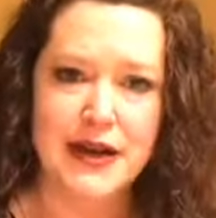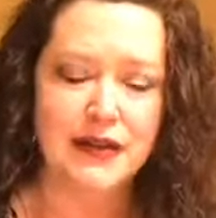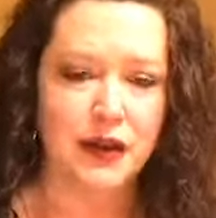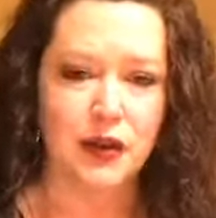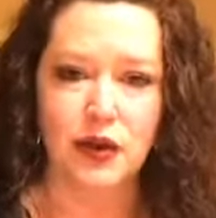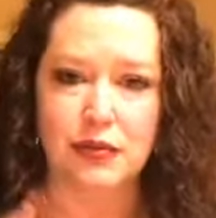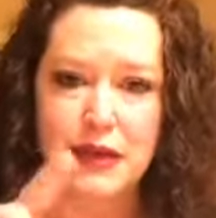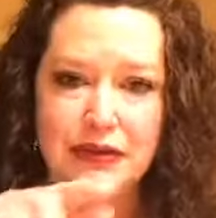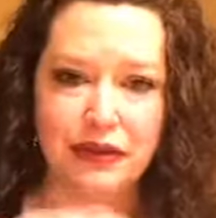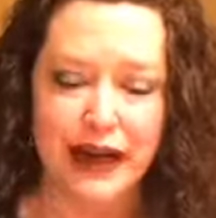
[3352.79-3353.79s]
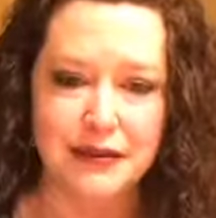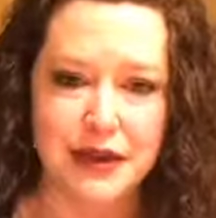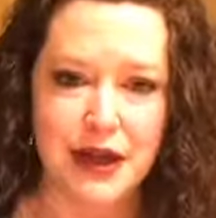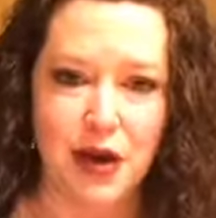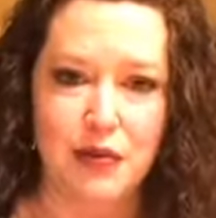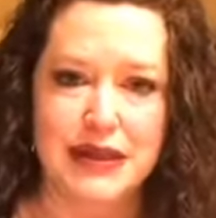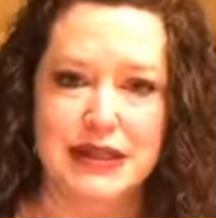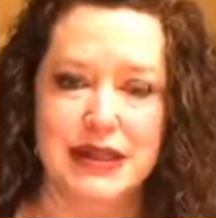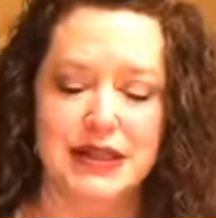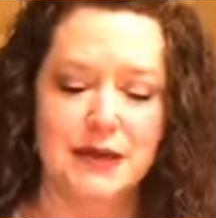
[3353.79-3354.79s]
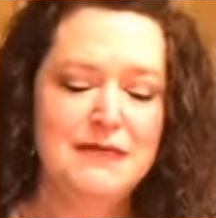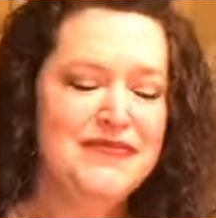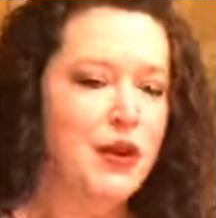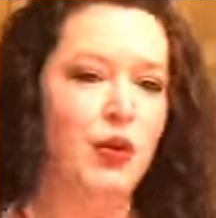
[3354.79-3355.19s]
The Lord meant for him to know business.